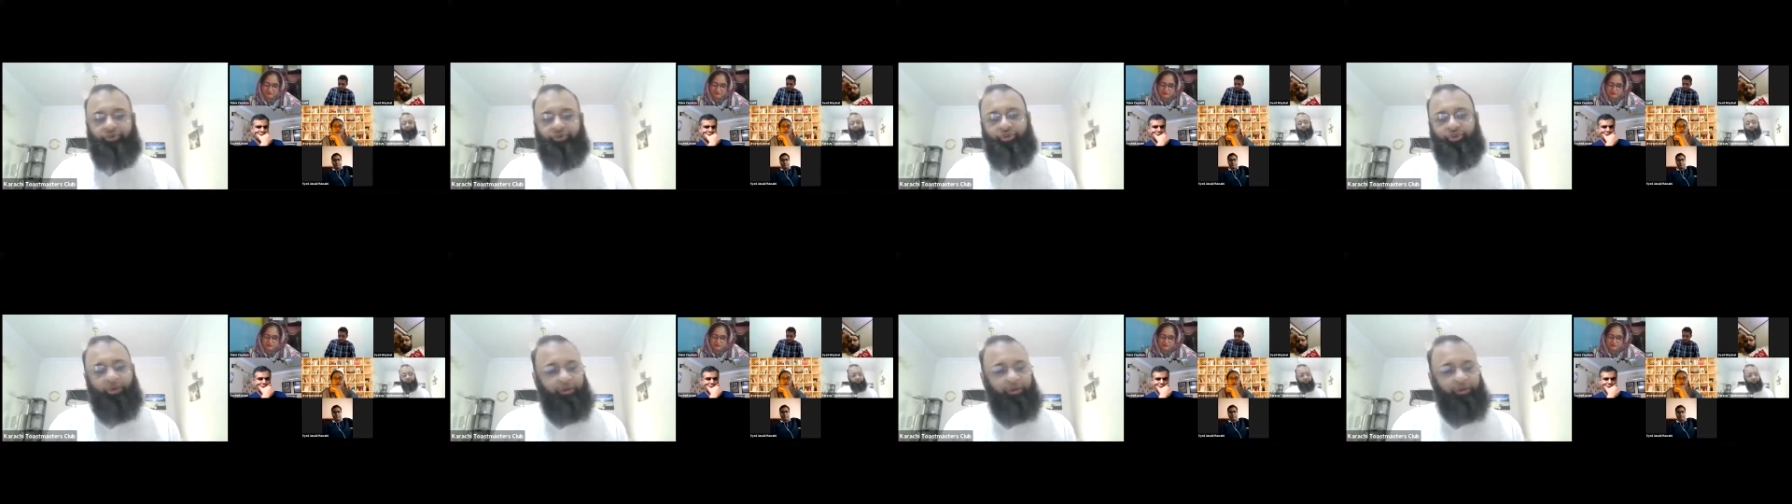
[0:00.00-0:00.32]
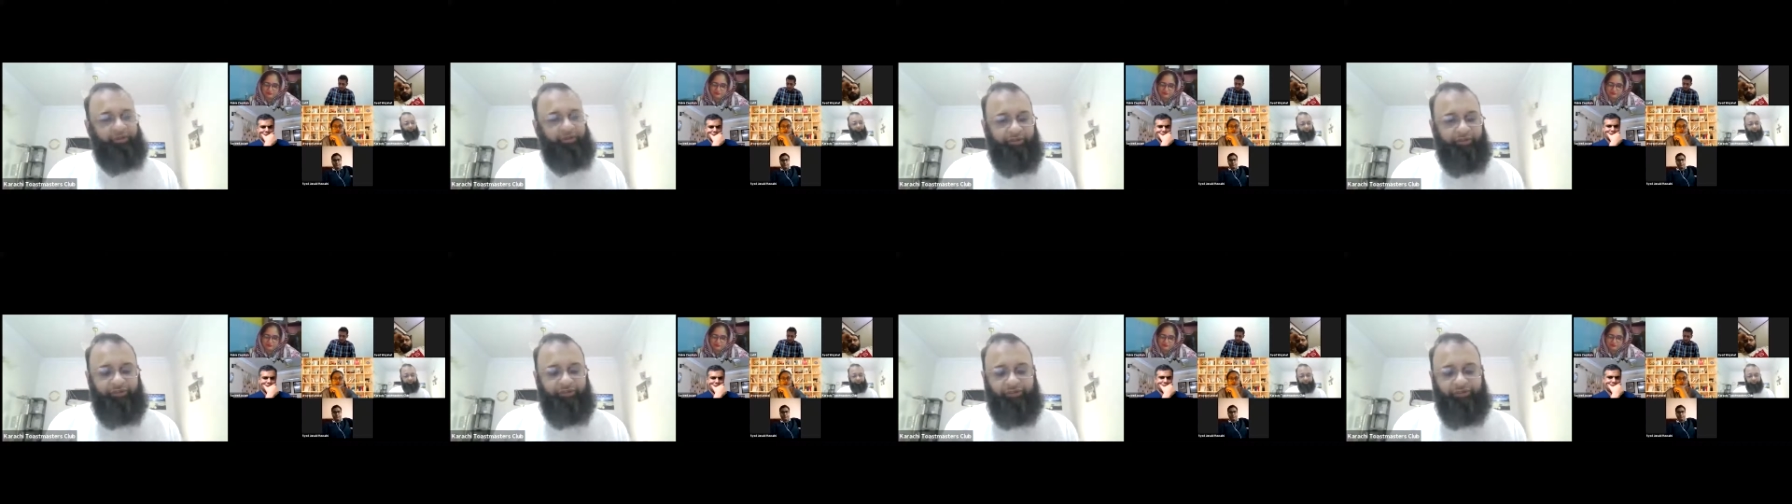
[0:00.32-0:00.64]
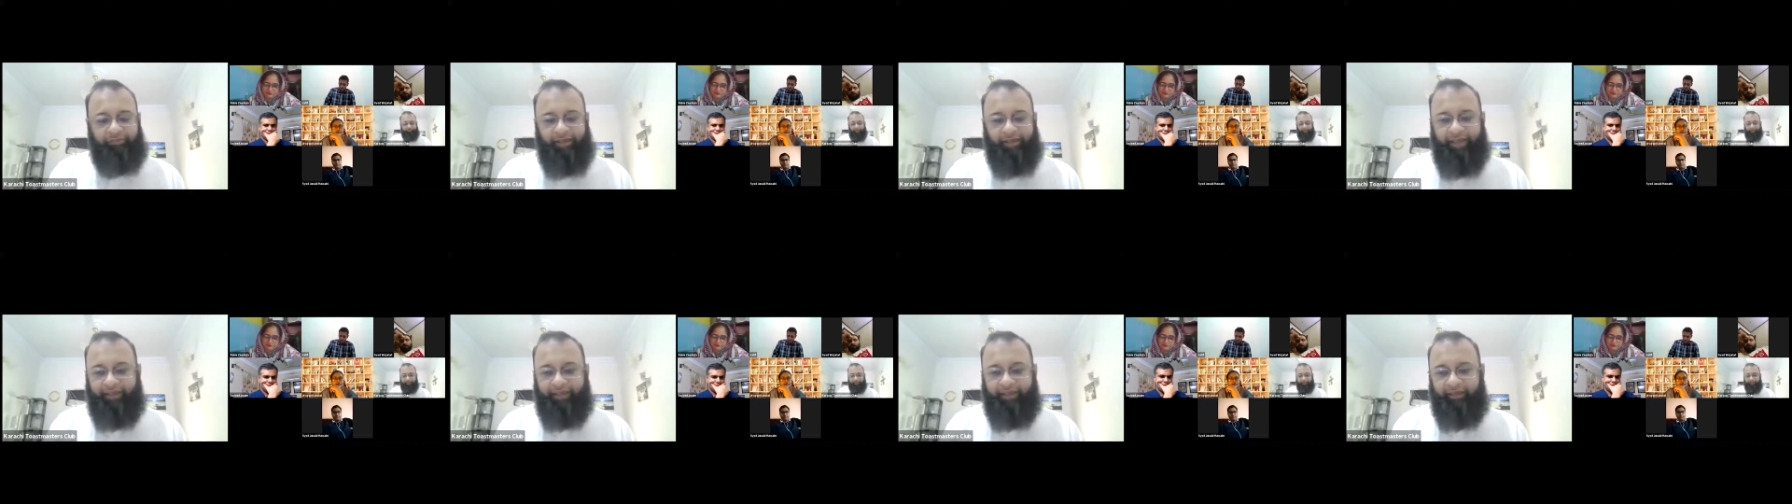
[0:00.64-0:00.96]
shortcut to
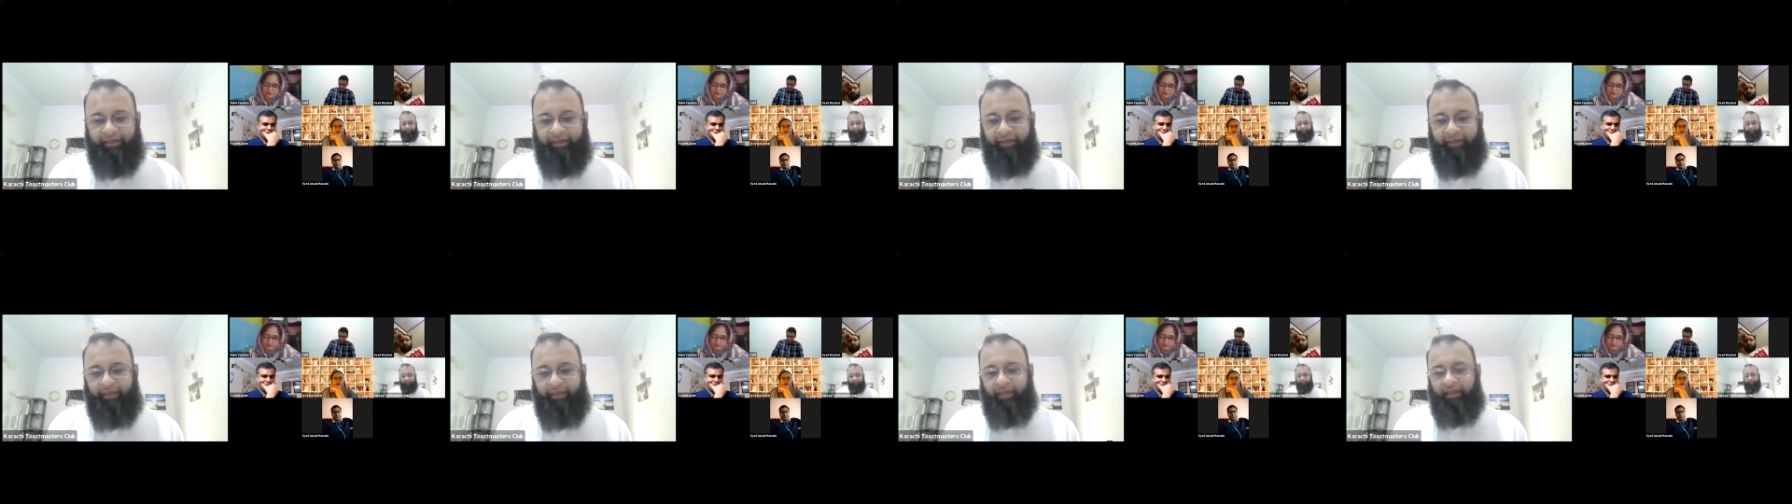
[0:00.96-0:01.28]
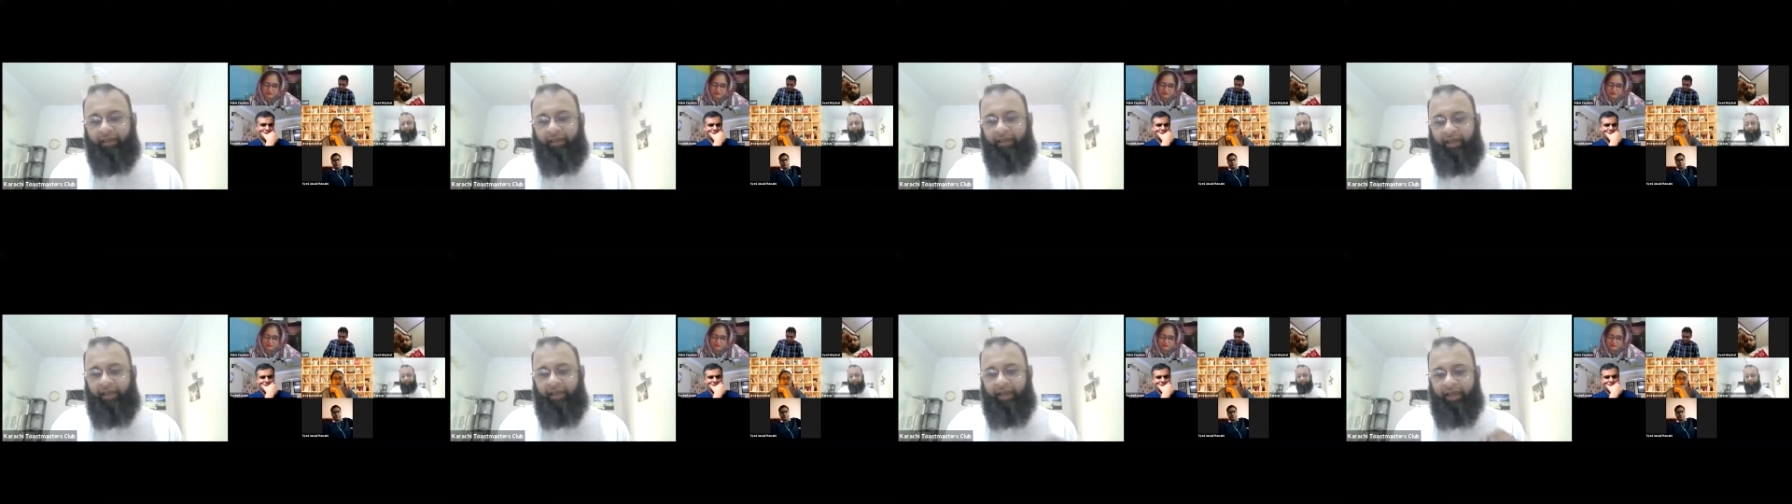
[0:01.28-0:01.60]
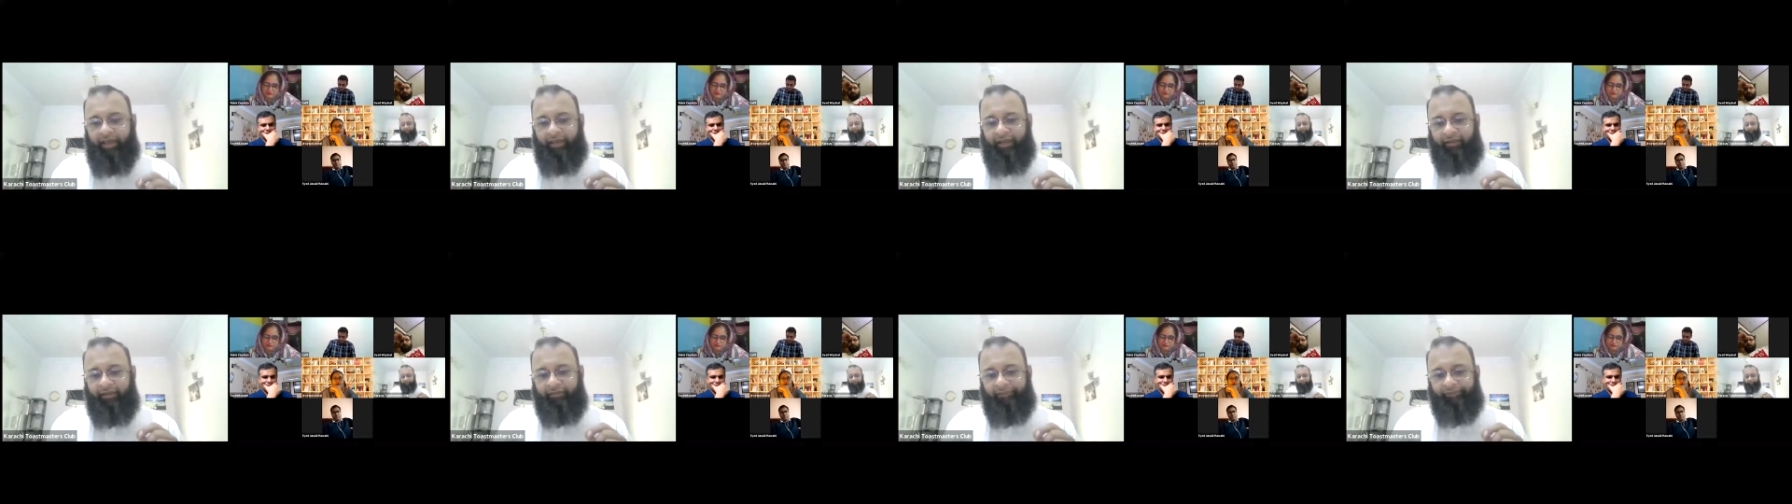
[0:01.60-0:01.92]
planning.
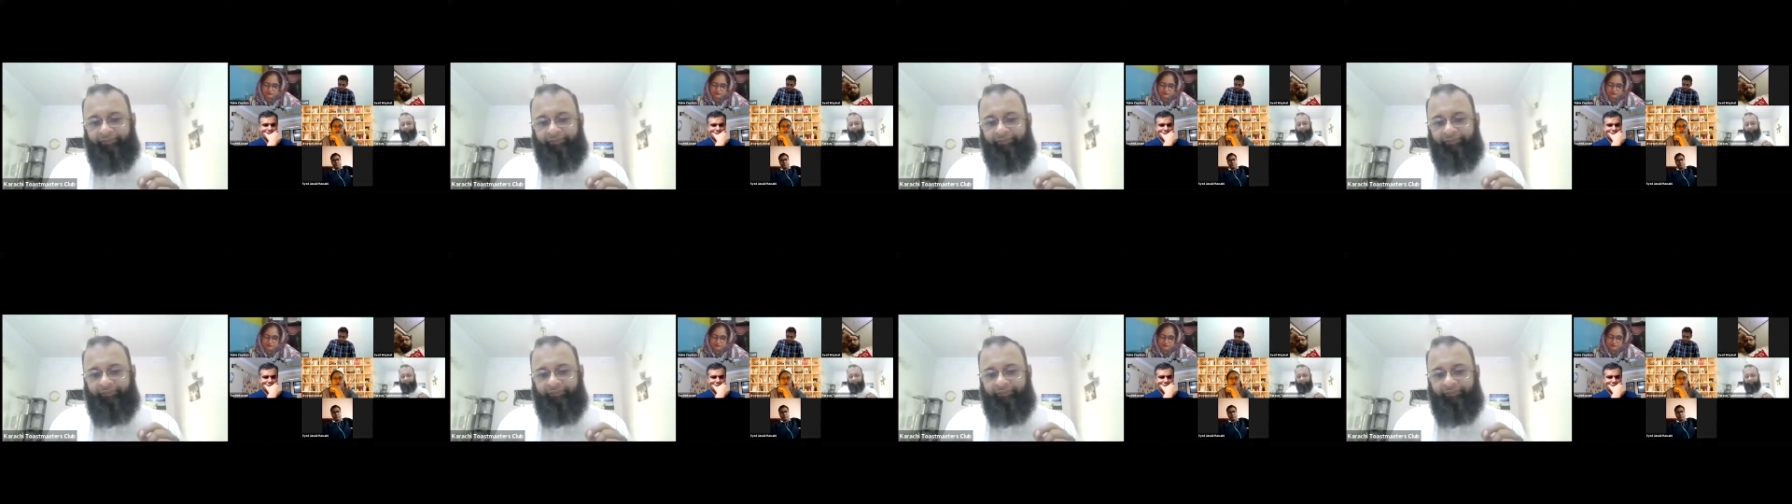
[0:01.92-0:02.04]
And